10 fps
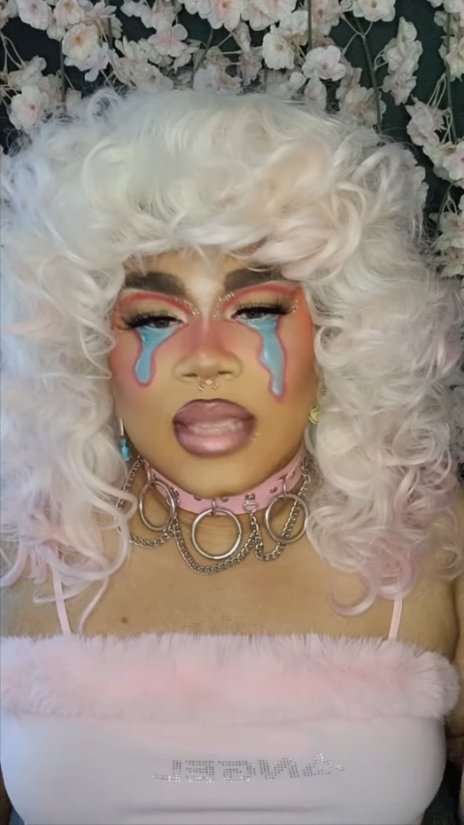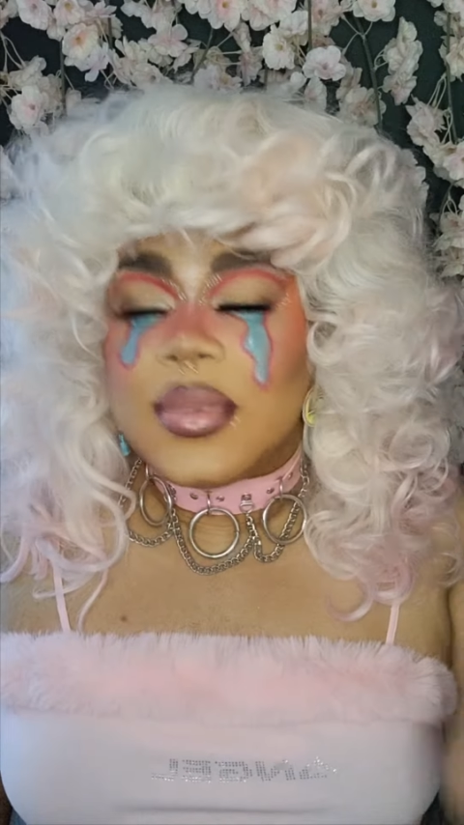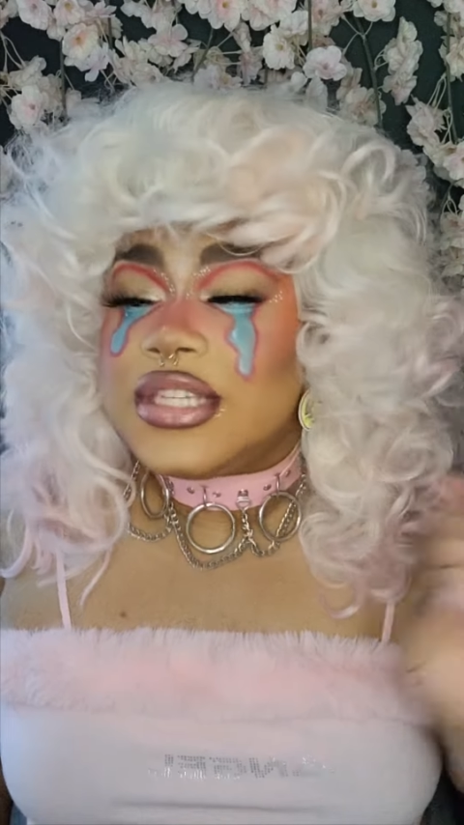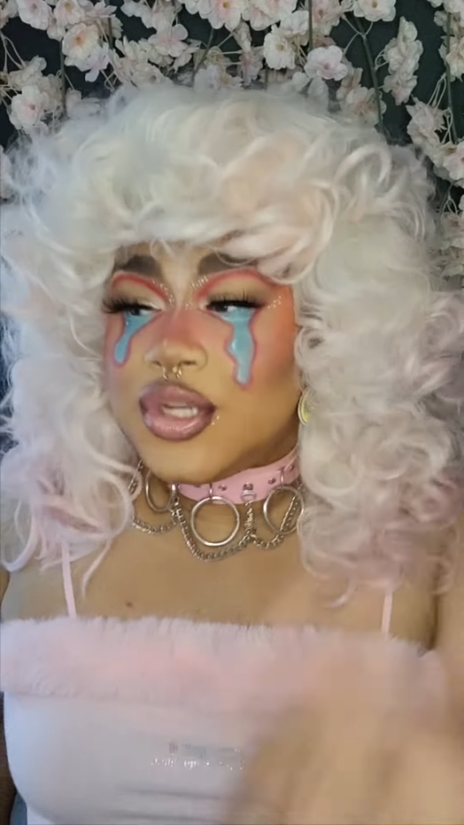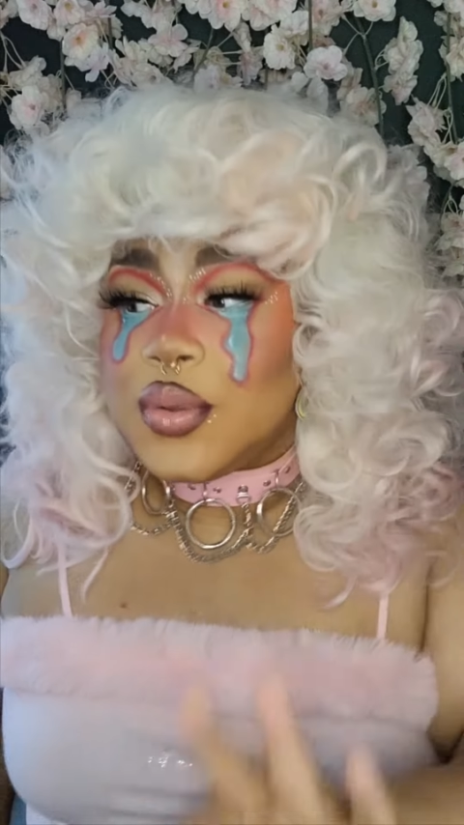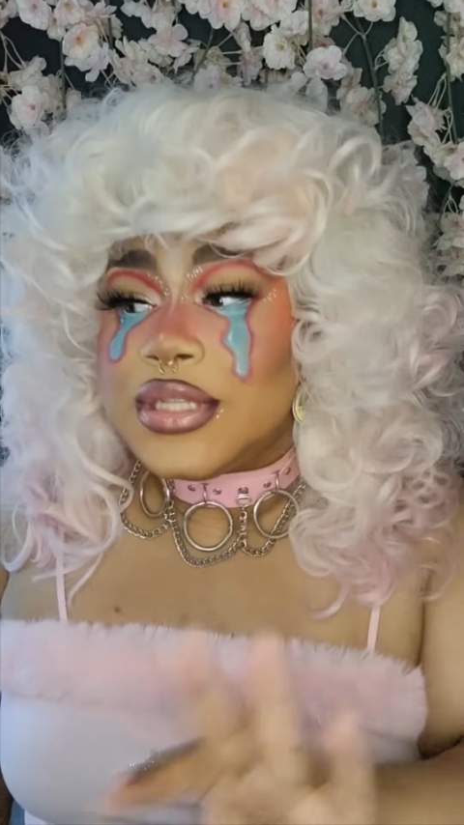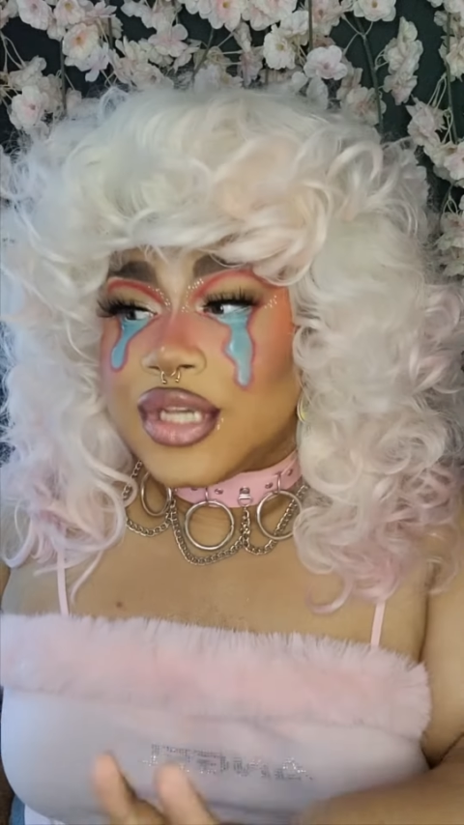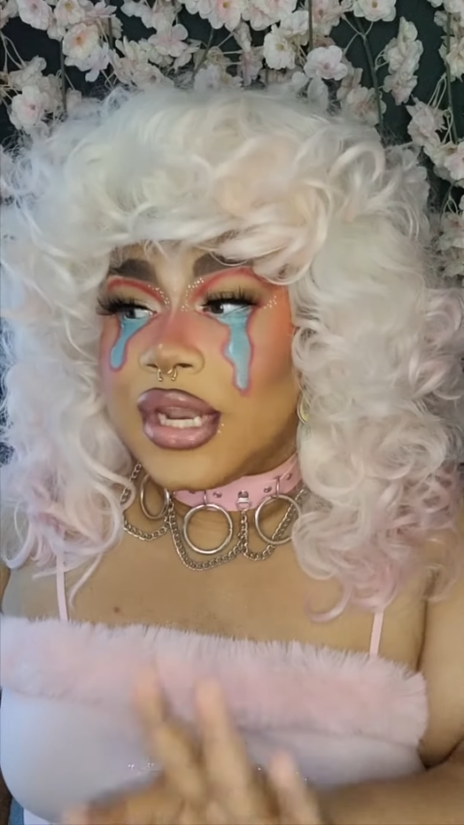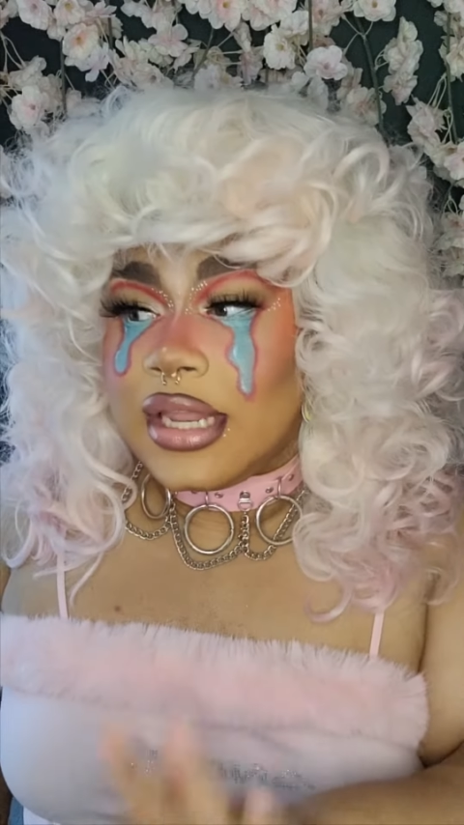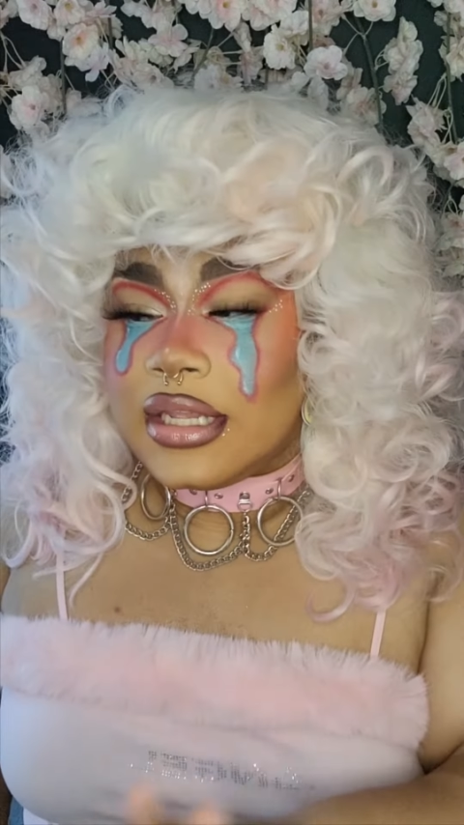Like, Mister was
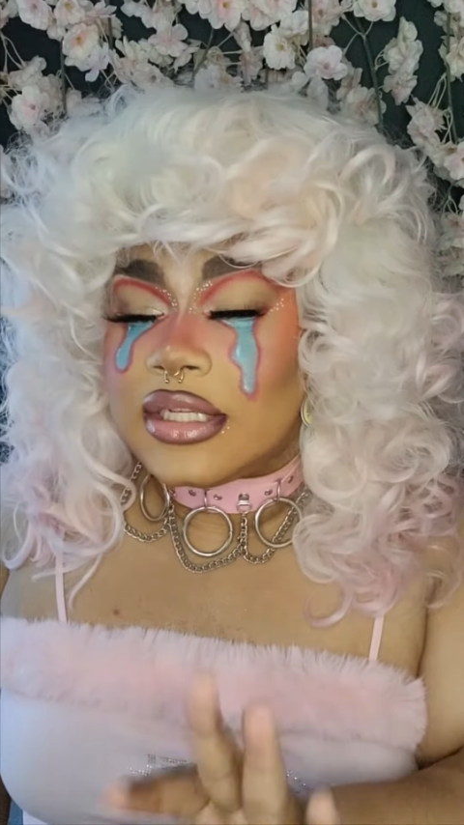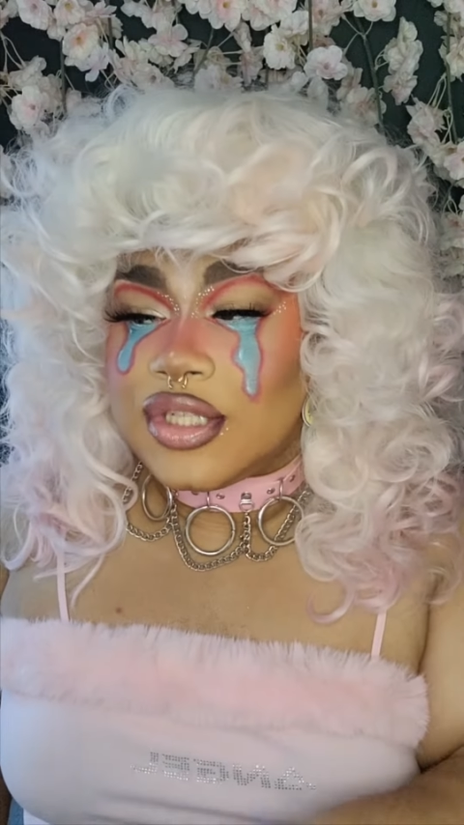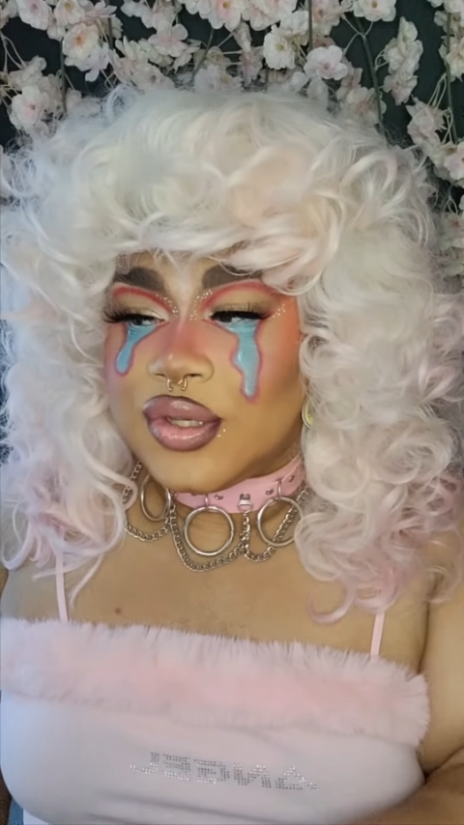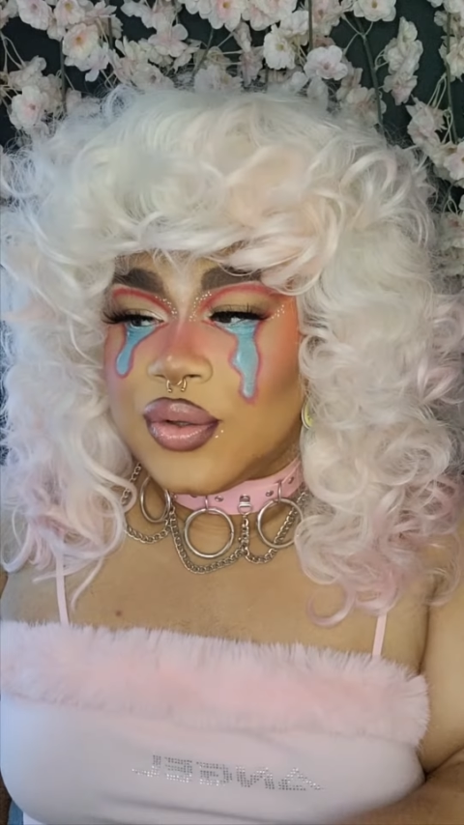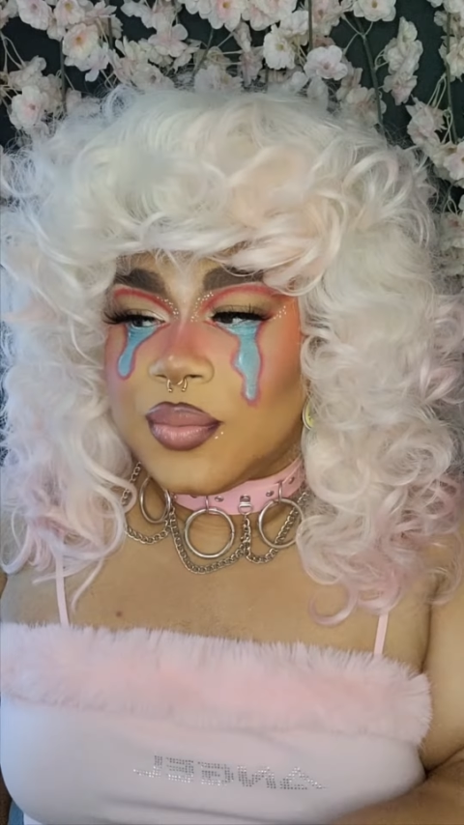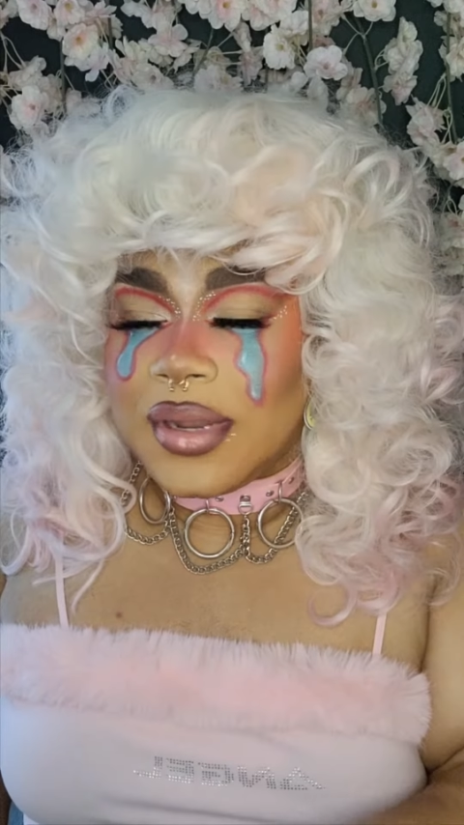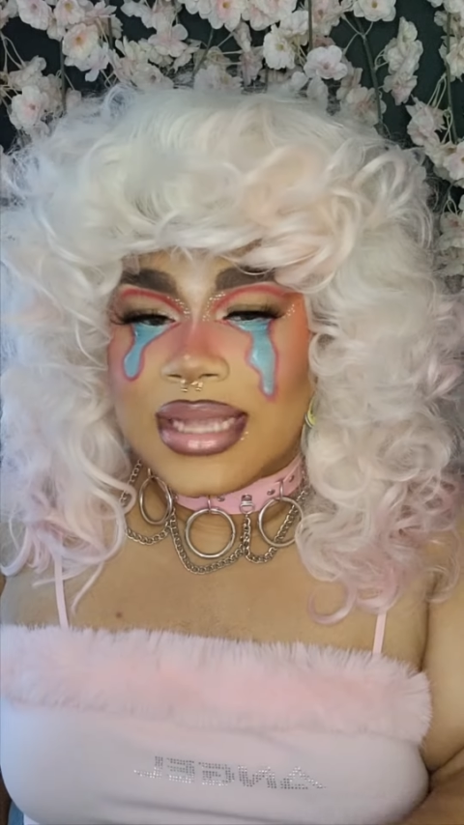a good idea too,